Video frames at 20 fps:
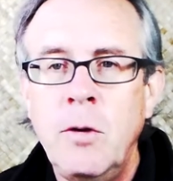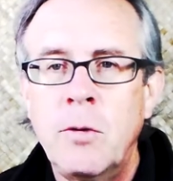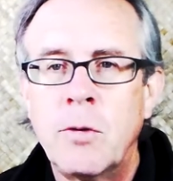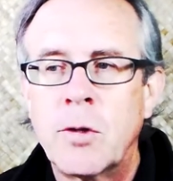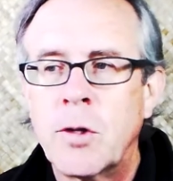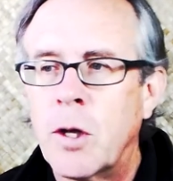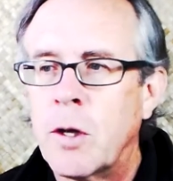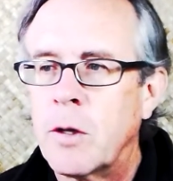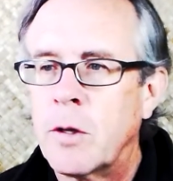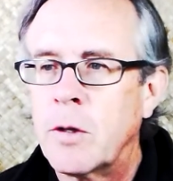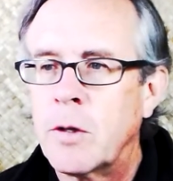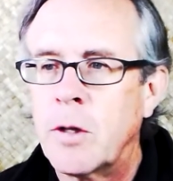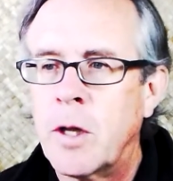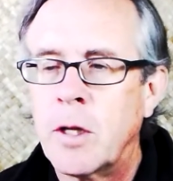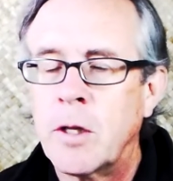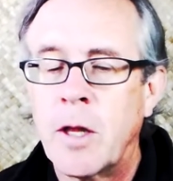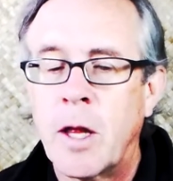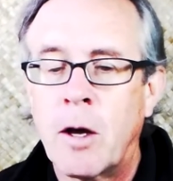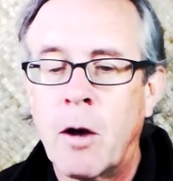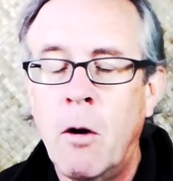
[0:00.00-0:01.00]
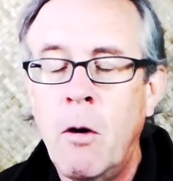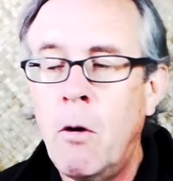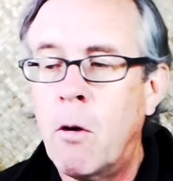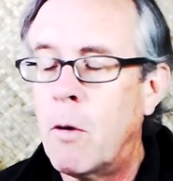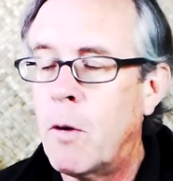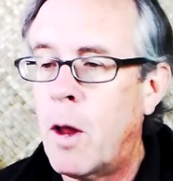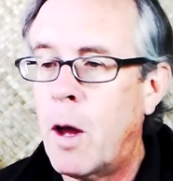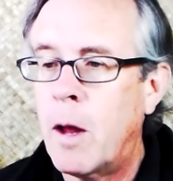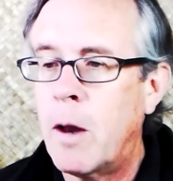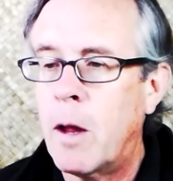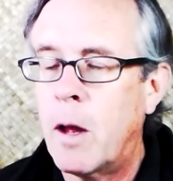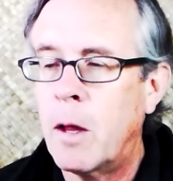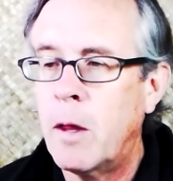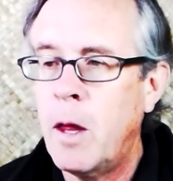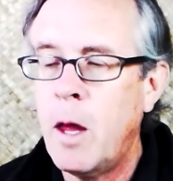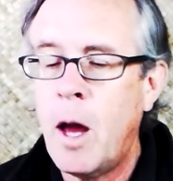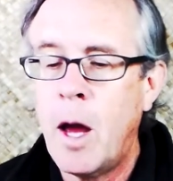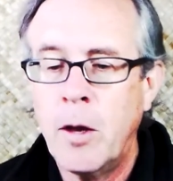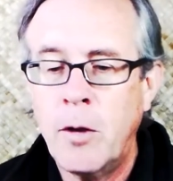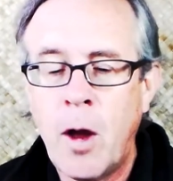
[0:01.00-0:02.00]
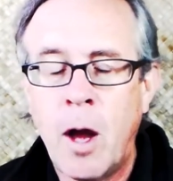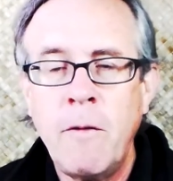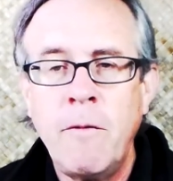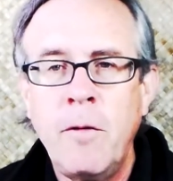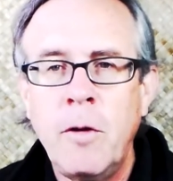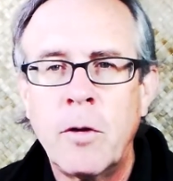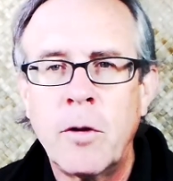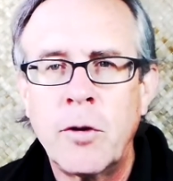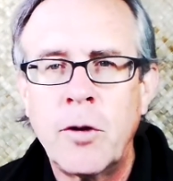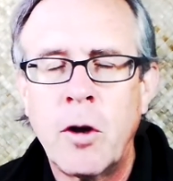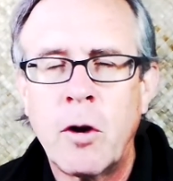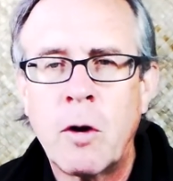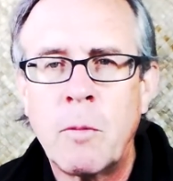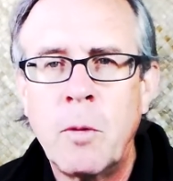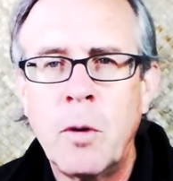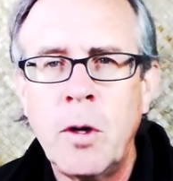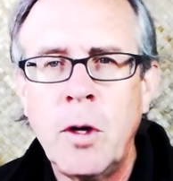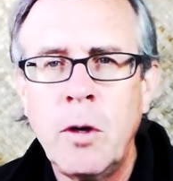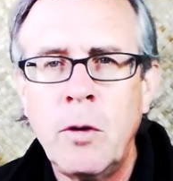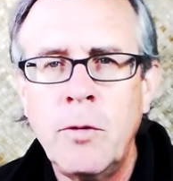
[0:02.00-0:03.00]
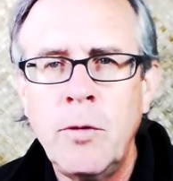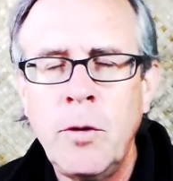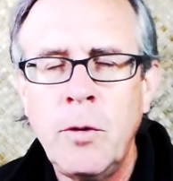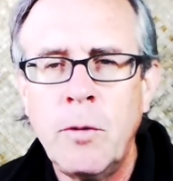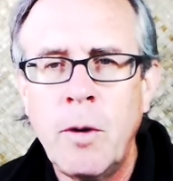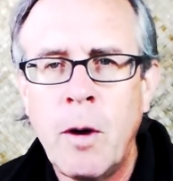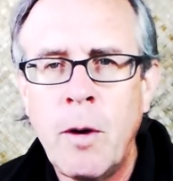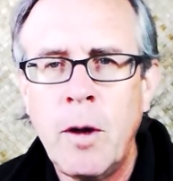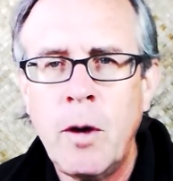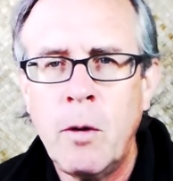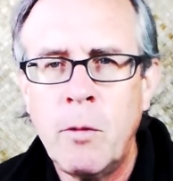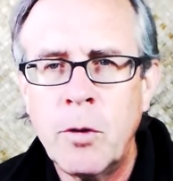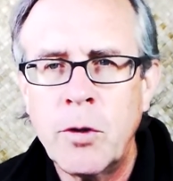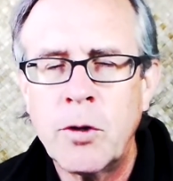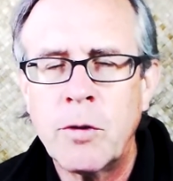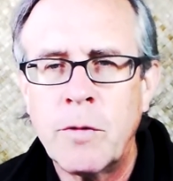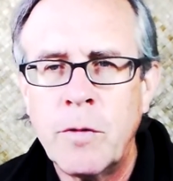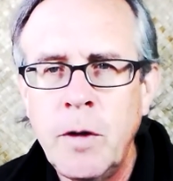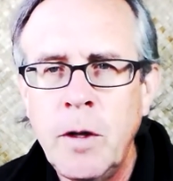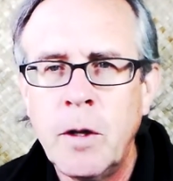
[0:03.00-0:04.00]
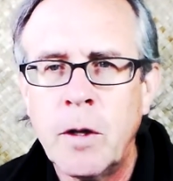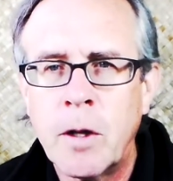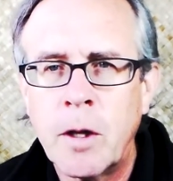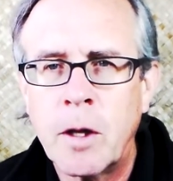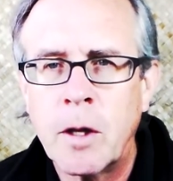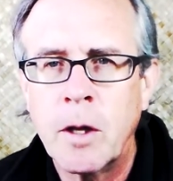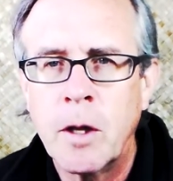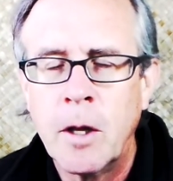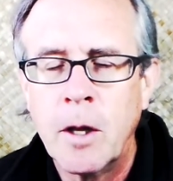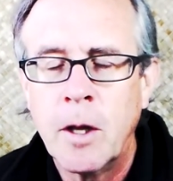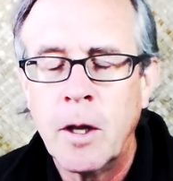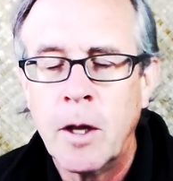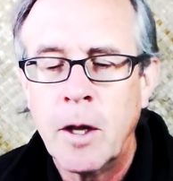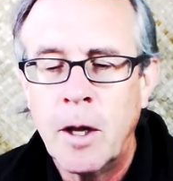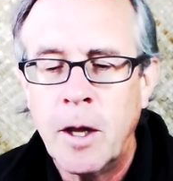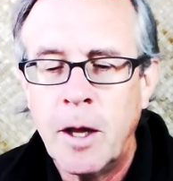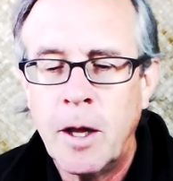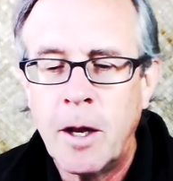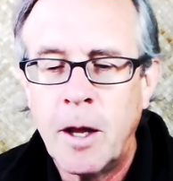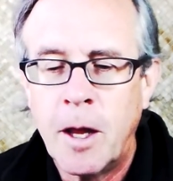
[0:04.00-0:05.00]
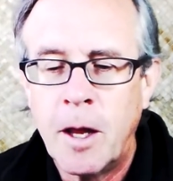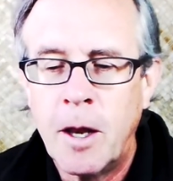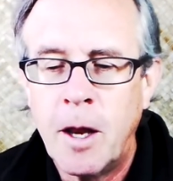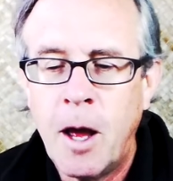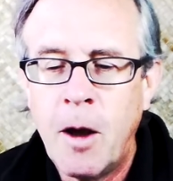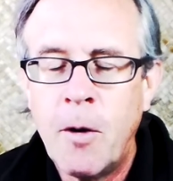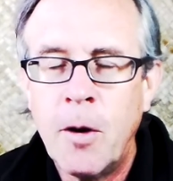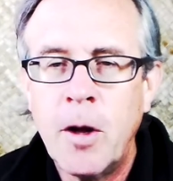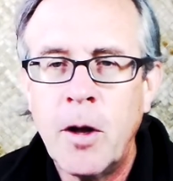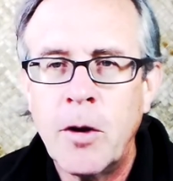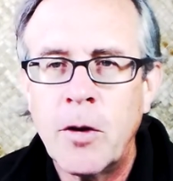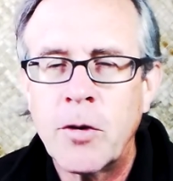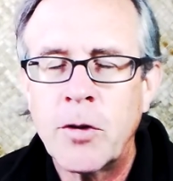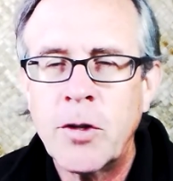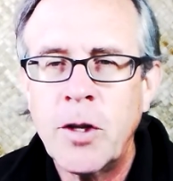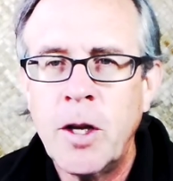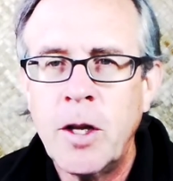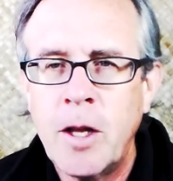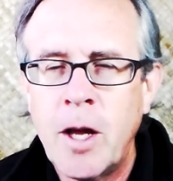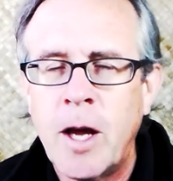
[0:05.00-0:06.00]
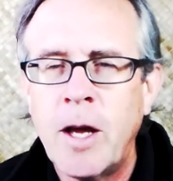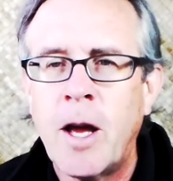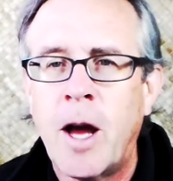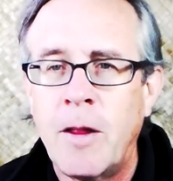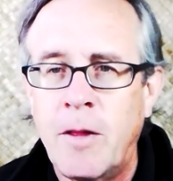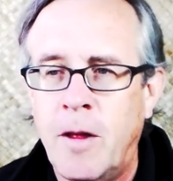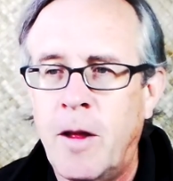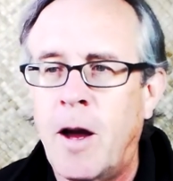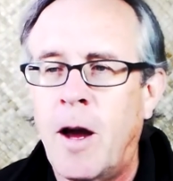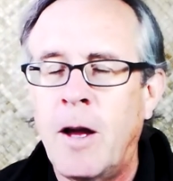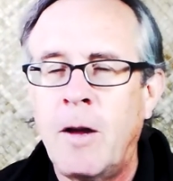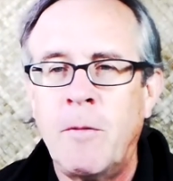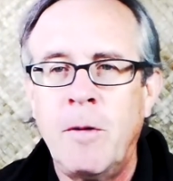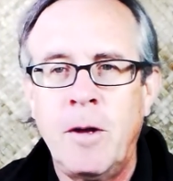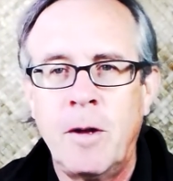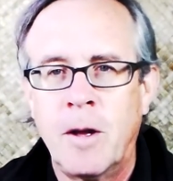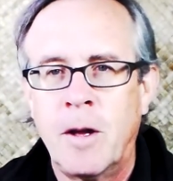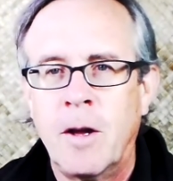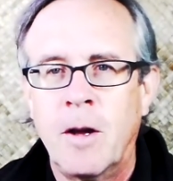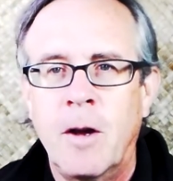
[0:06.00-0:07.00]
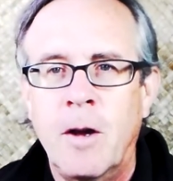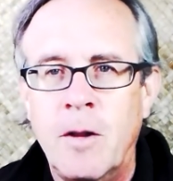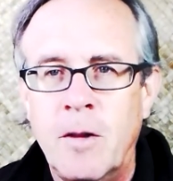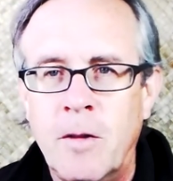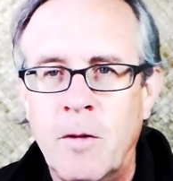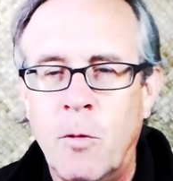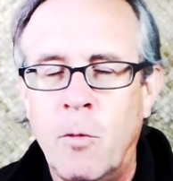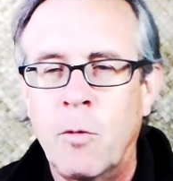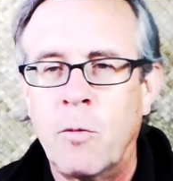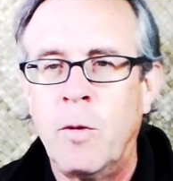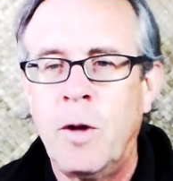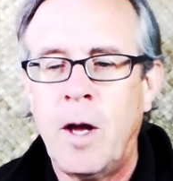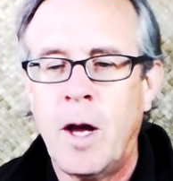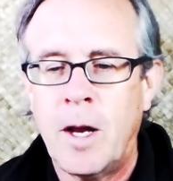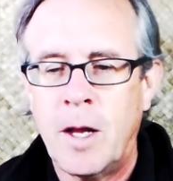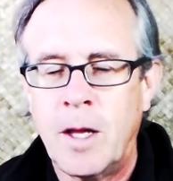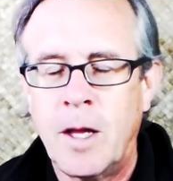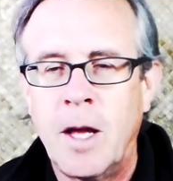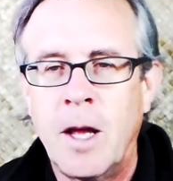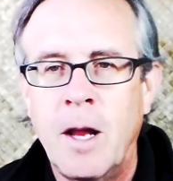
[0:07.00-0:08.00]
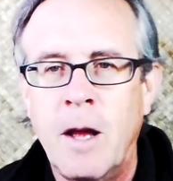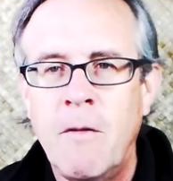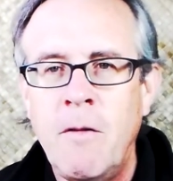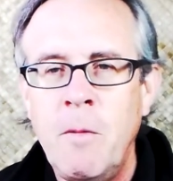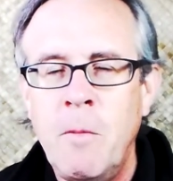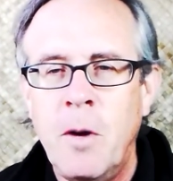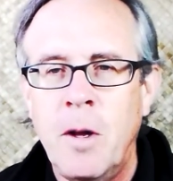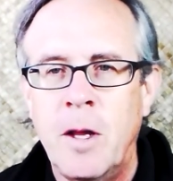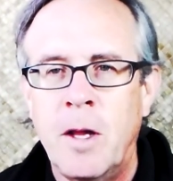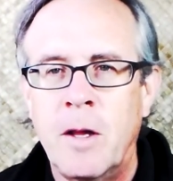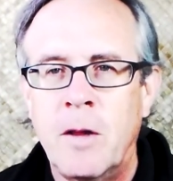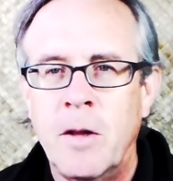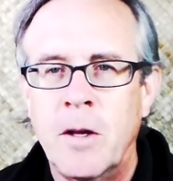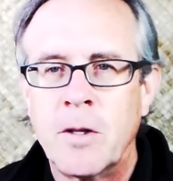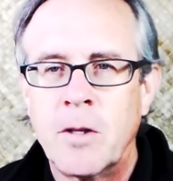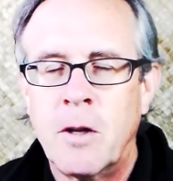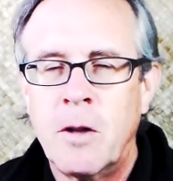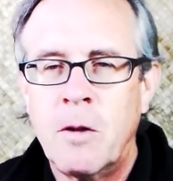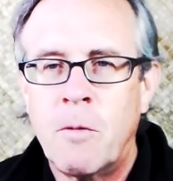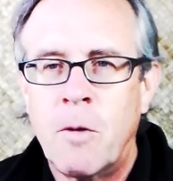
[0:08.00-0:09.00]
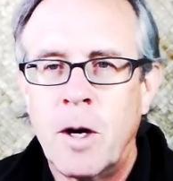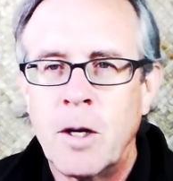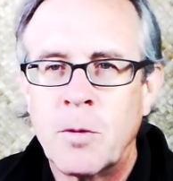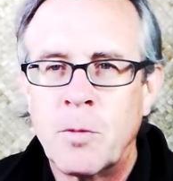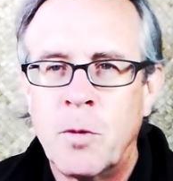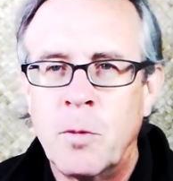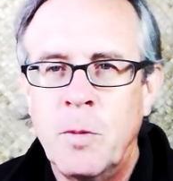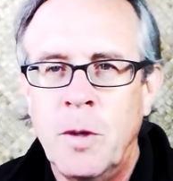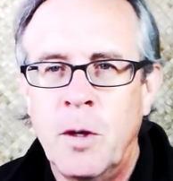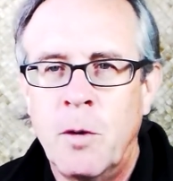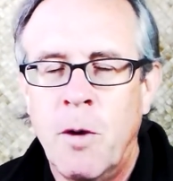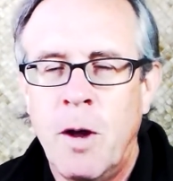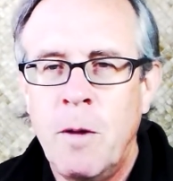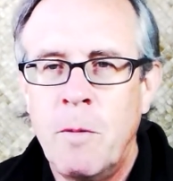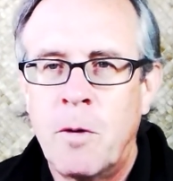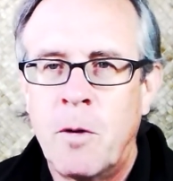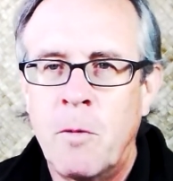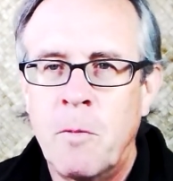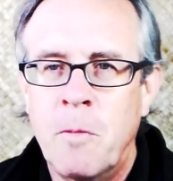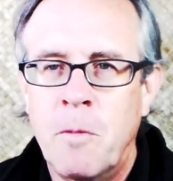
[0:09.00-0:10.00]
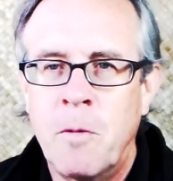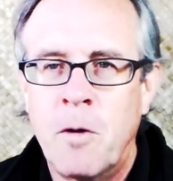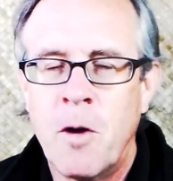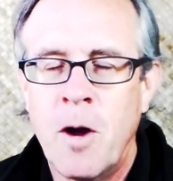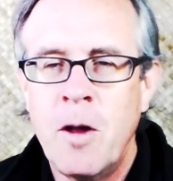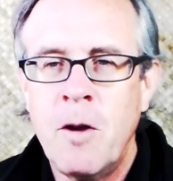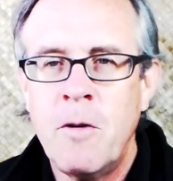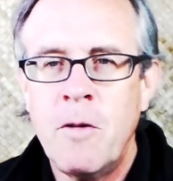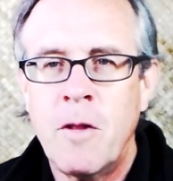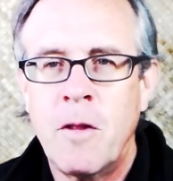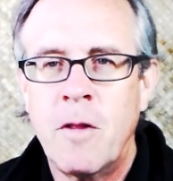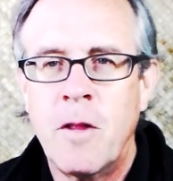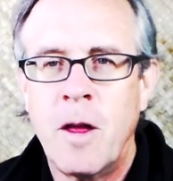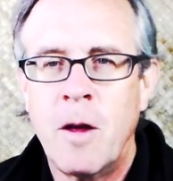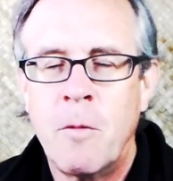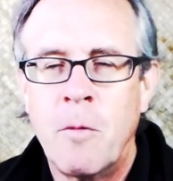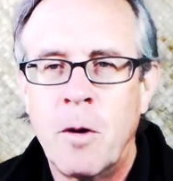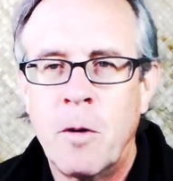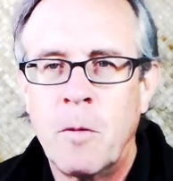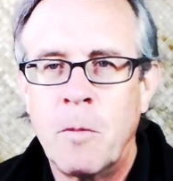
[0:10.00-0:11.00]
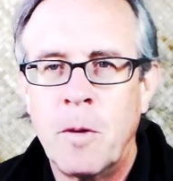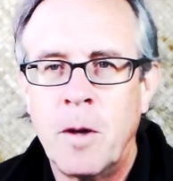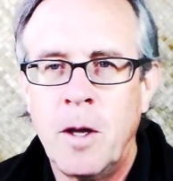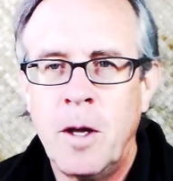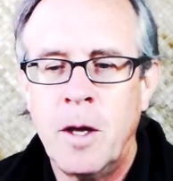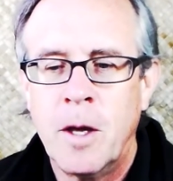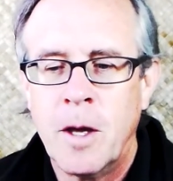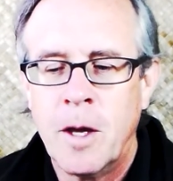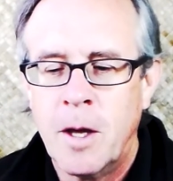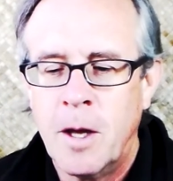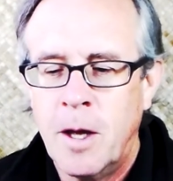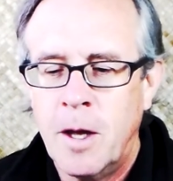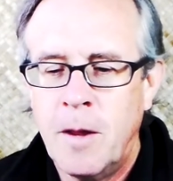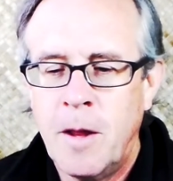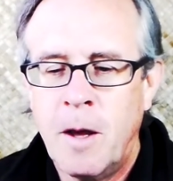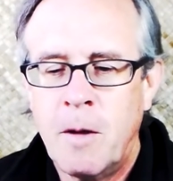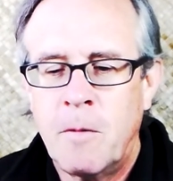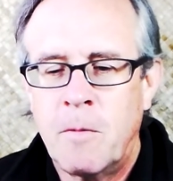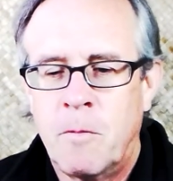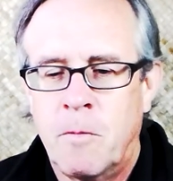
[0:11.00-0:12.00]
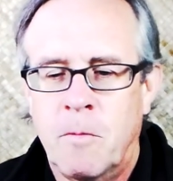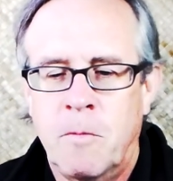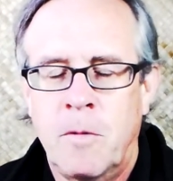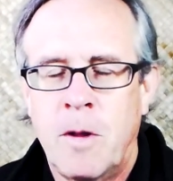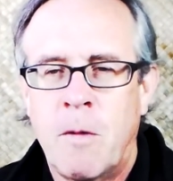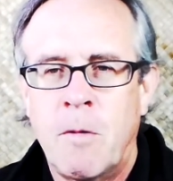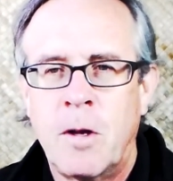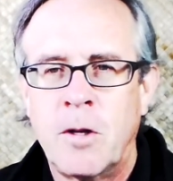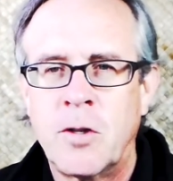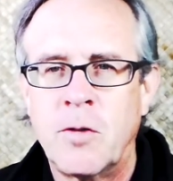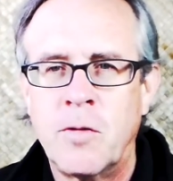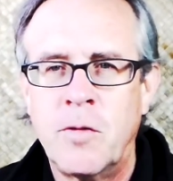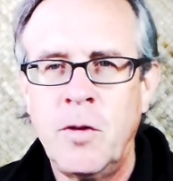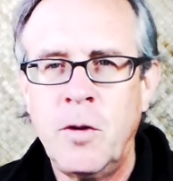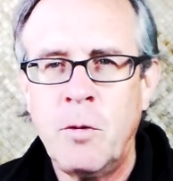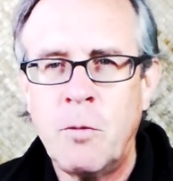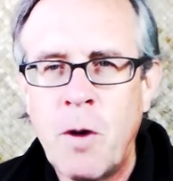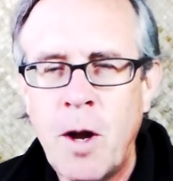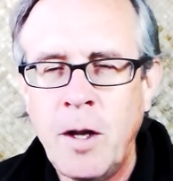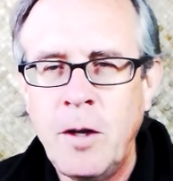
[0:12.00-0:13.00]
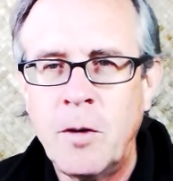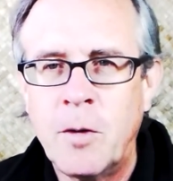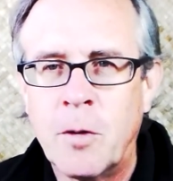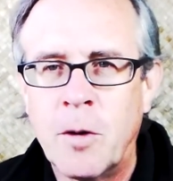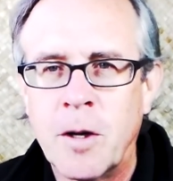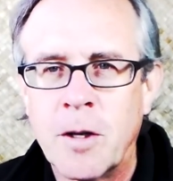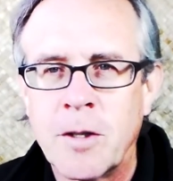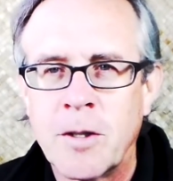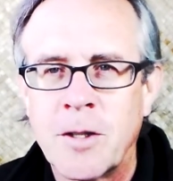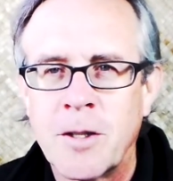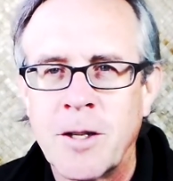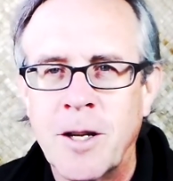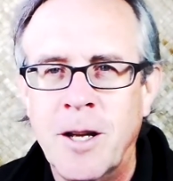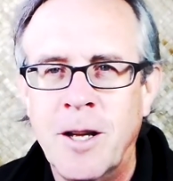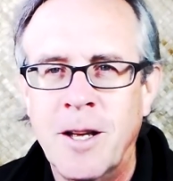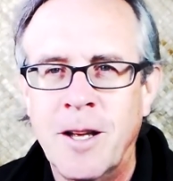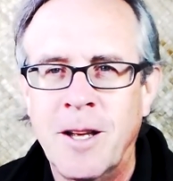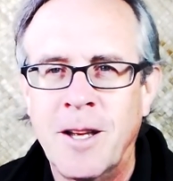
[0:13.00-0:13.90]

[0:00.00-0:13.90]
do say, they think, oh, now, yeah, I, I, feel a terrible guilt too. Now I know what you're feeling, and and now I understand. Yeah, I, I, I we we got to get everybody in this, otherwise we'll be great, greater than they will be, and that that doesn't feel right to us.